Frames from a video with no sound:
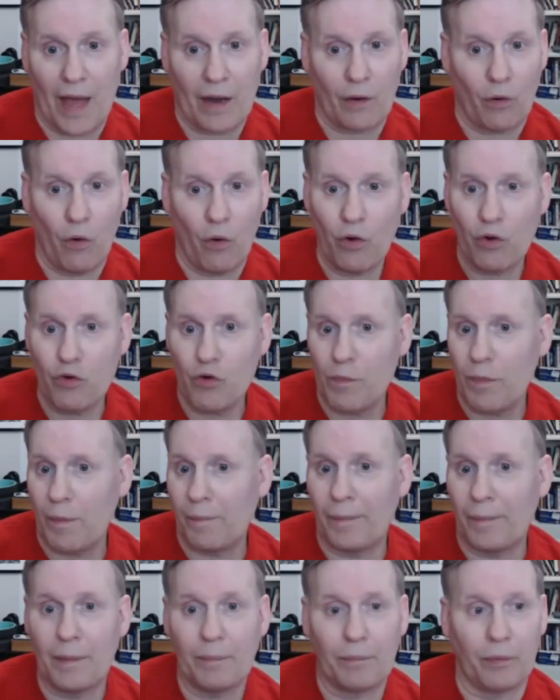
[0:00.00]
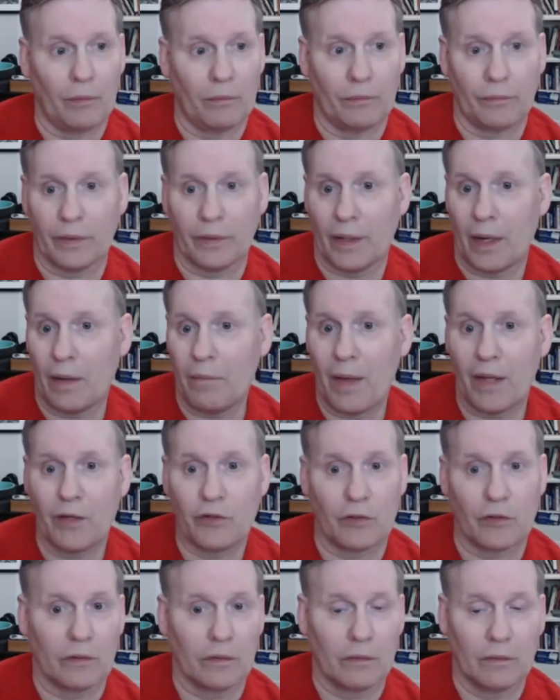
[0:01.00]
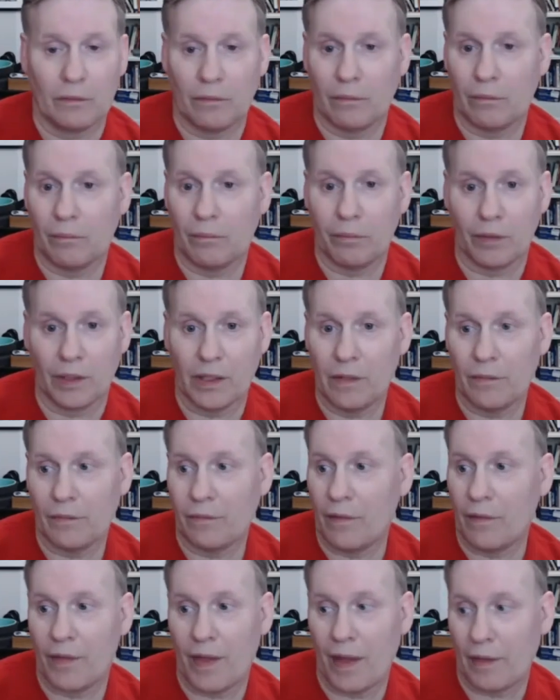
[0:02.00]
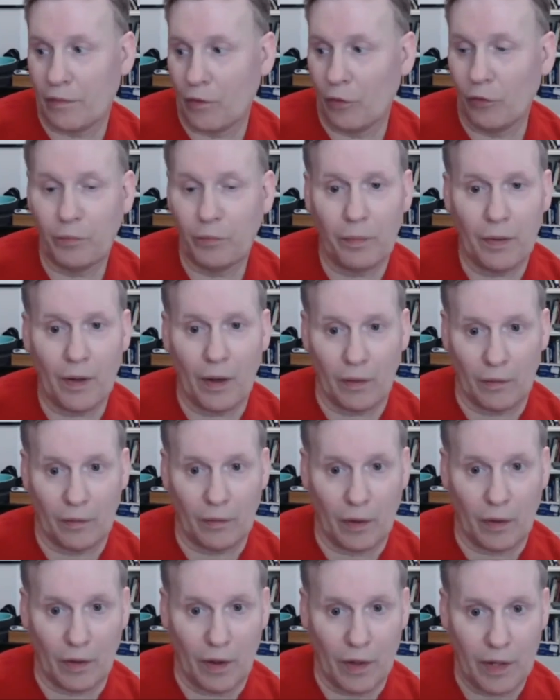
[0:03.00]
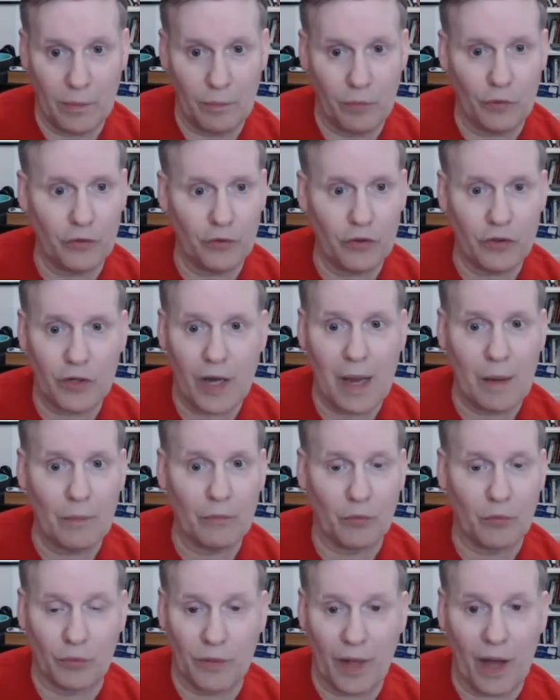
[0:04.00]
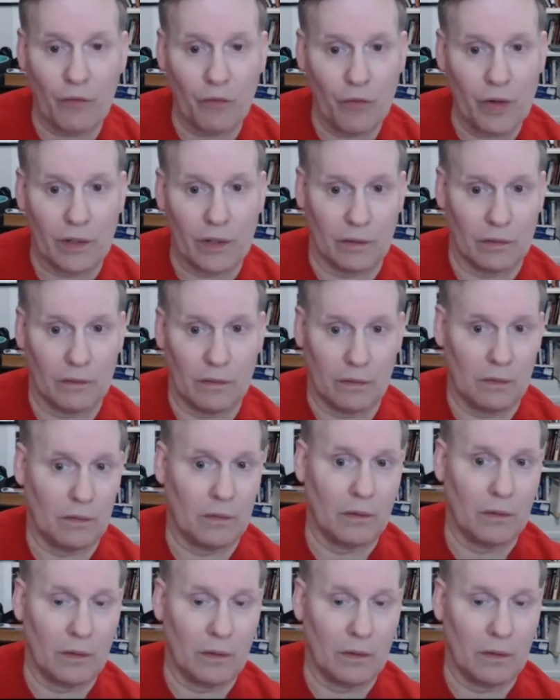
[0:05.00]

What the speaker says: That whole group of people that I mentioned believe that those Hebrews and James were not written